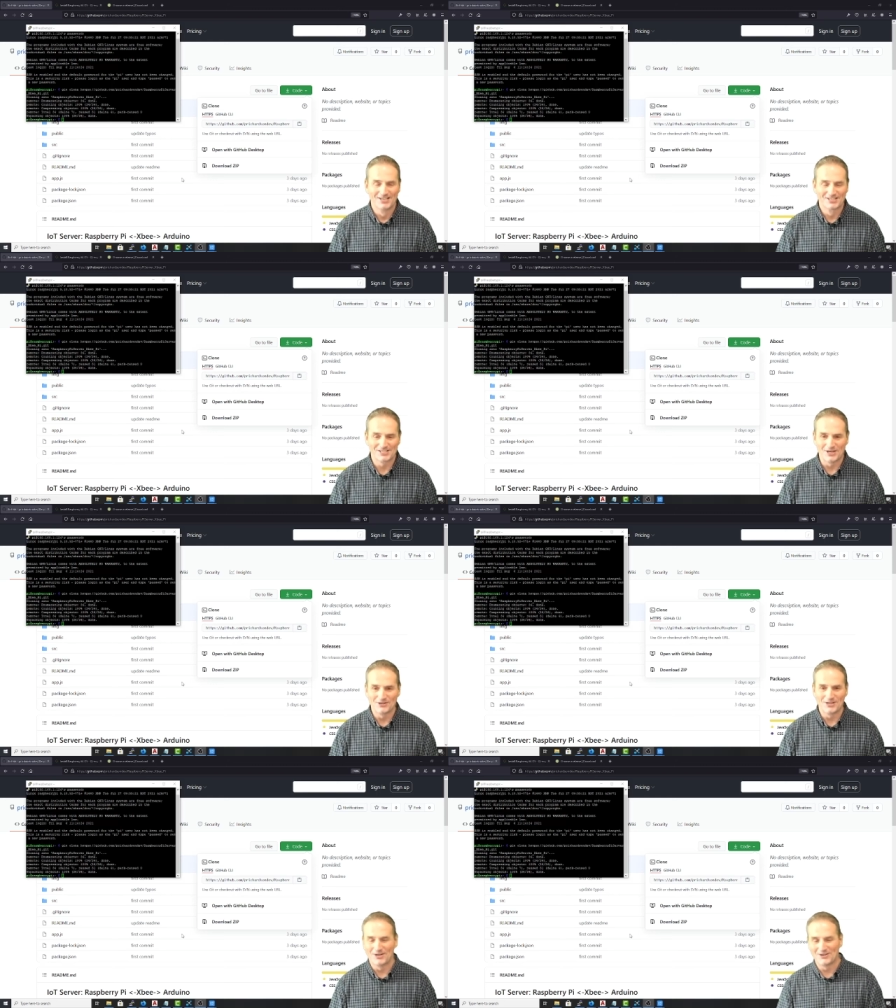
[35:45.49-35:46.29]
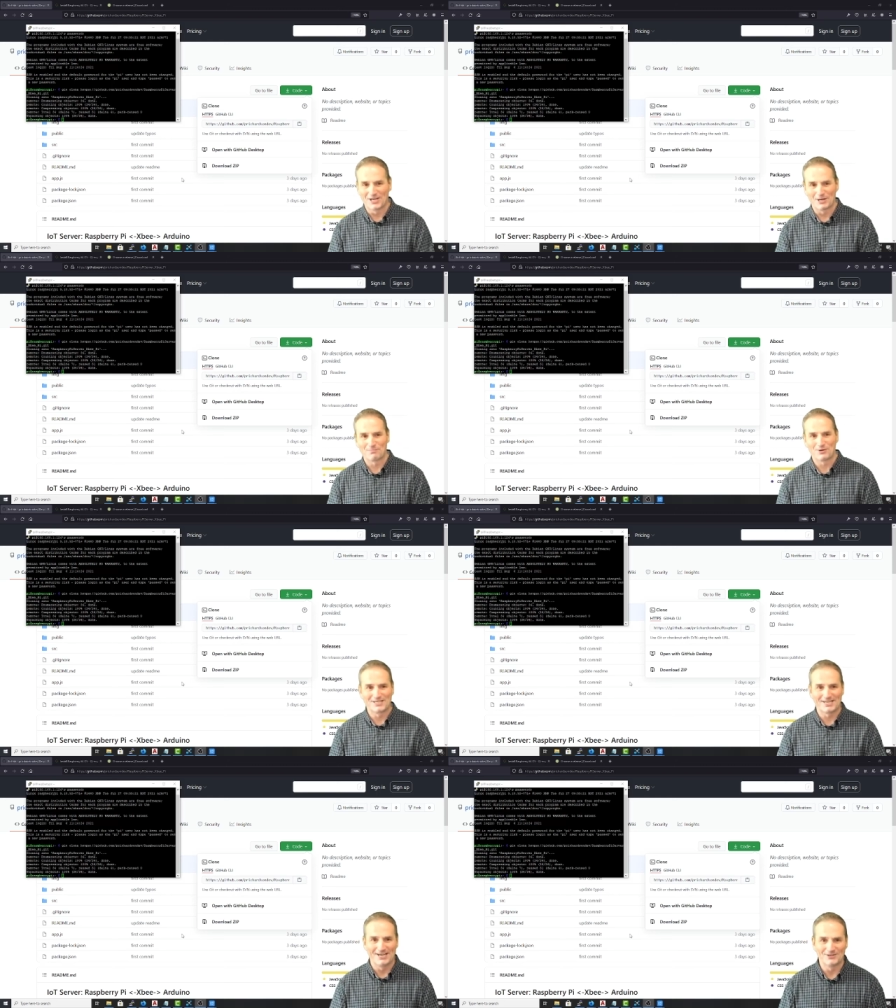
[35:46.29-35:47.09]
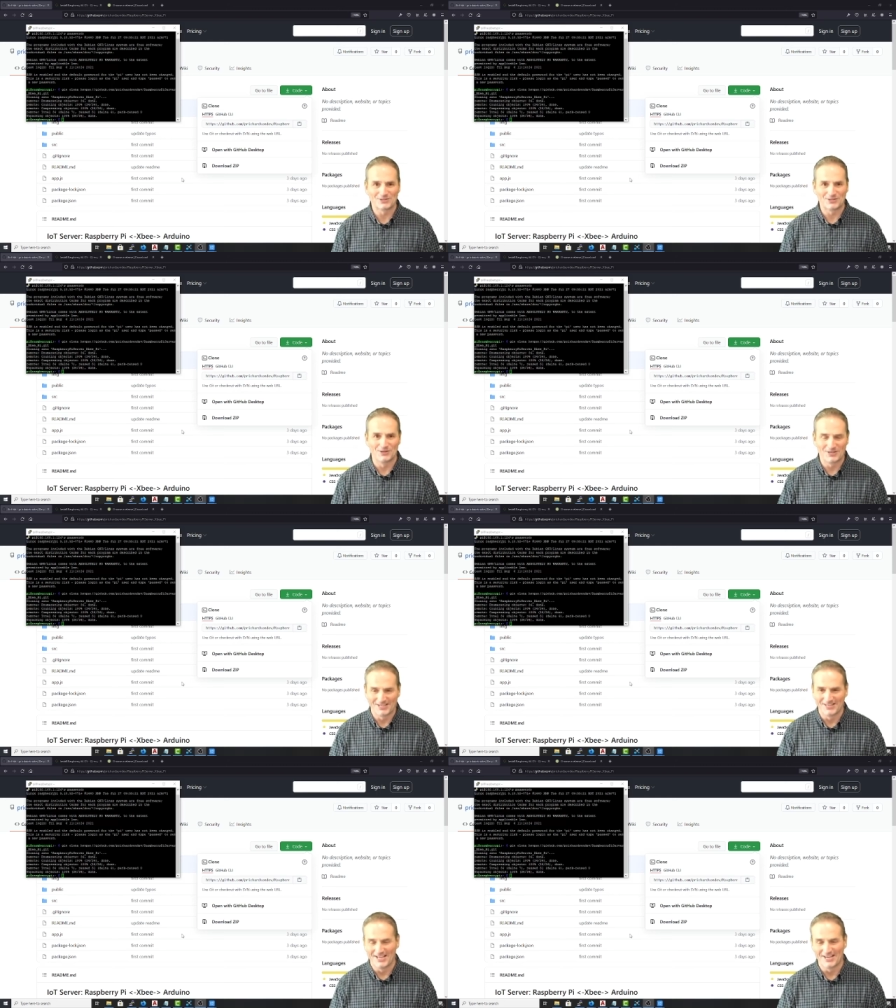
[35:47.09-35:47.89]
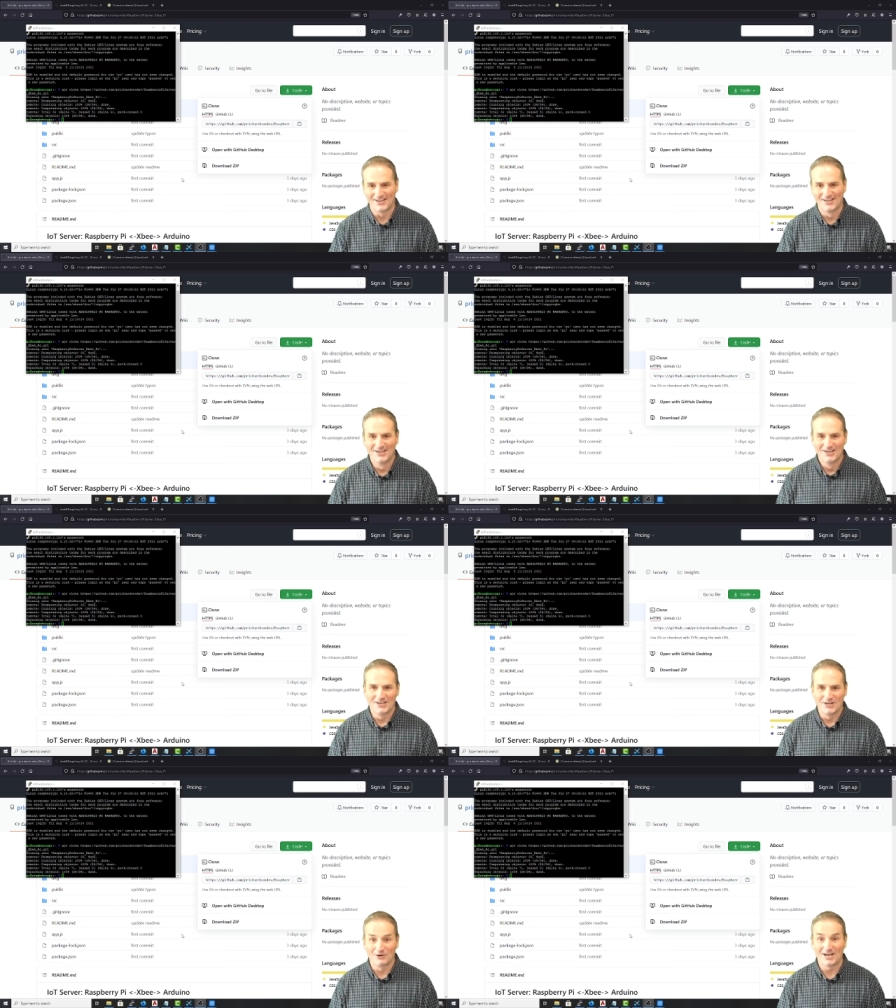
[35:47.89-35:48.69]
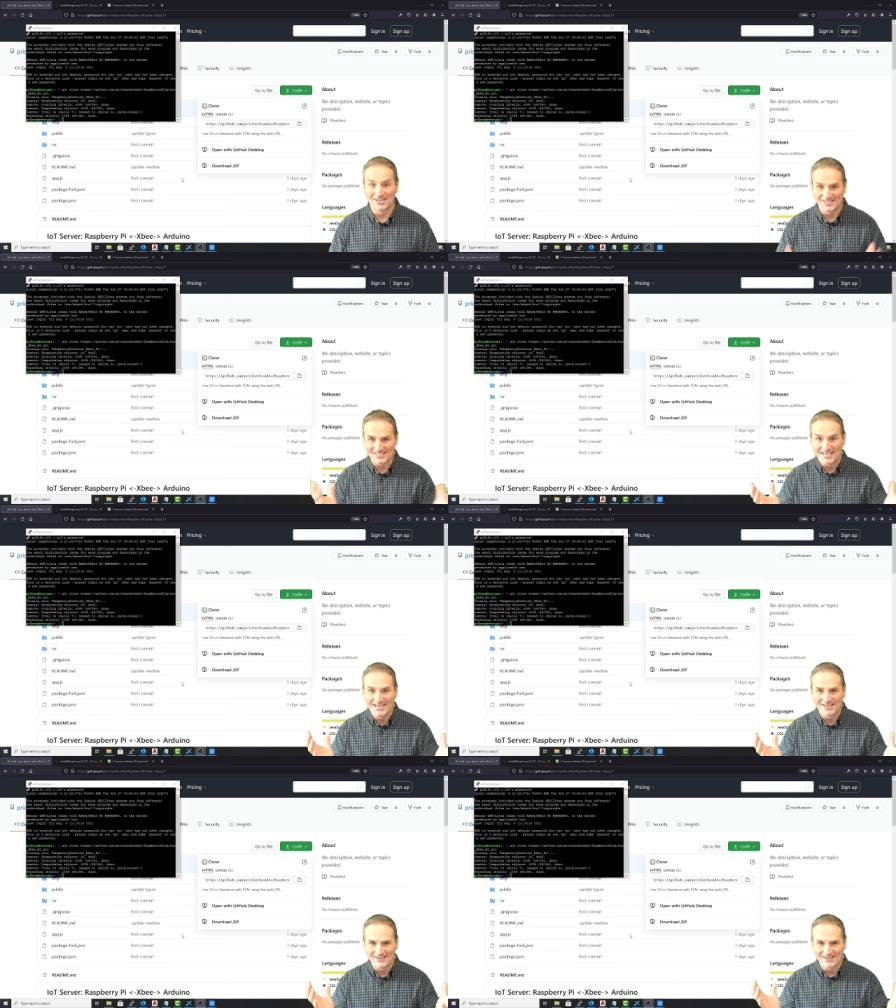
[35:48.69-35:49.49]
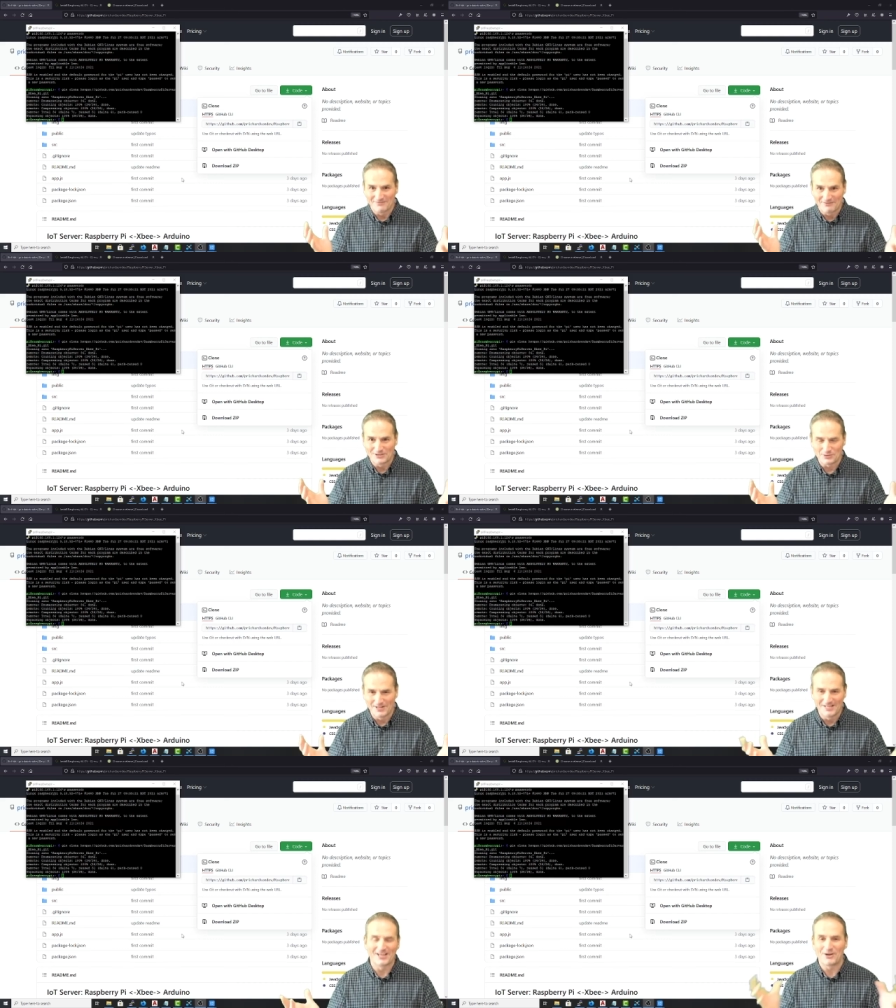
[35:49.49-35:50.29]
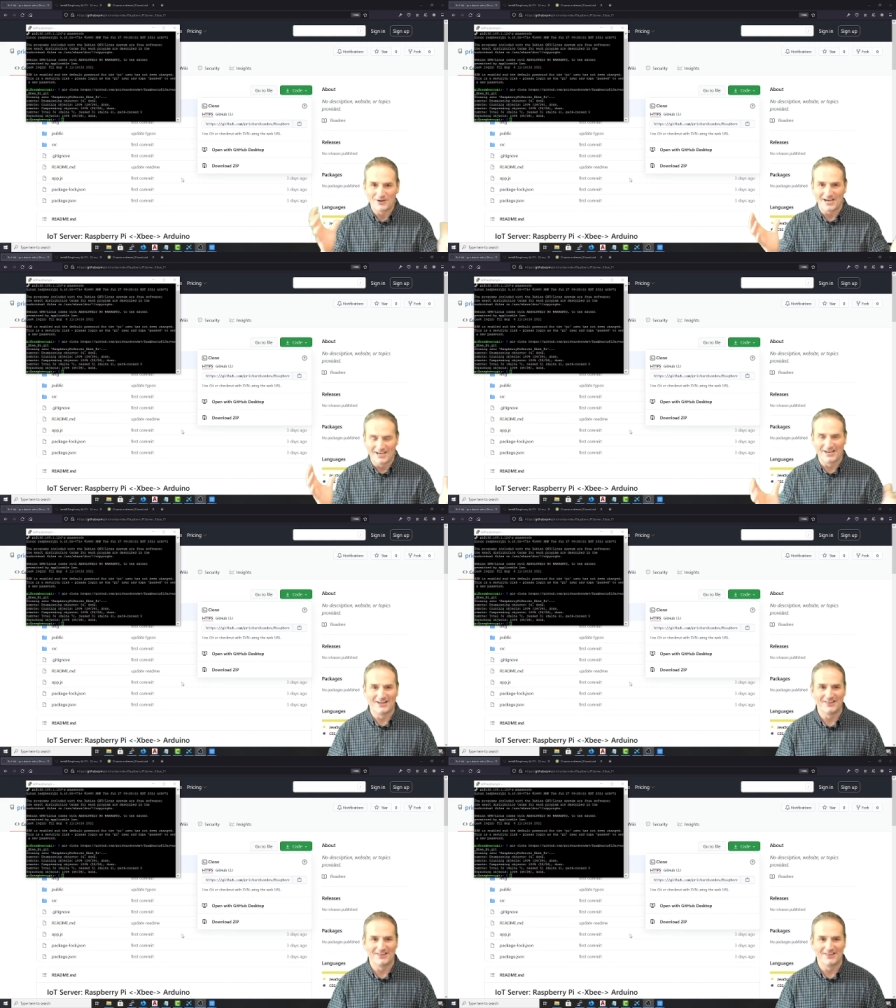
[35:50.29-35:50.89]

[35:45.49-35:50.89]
So you got to print it out so you could then kind of see it and visually like, okay, yeah,